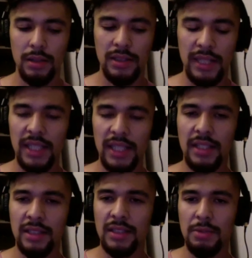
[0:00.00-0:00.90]

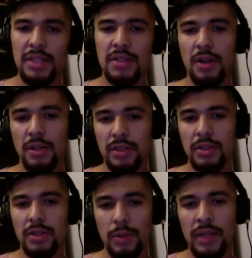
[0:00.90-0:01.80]
taking the results
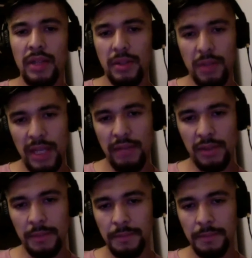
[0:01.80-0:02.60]
to another level.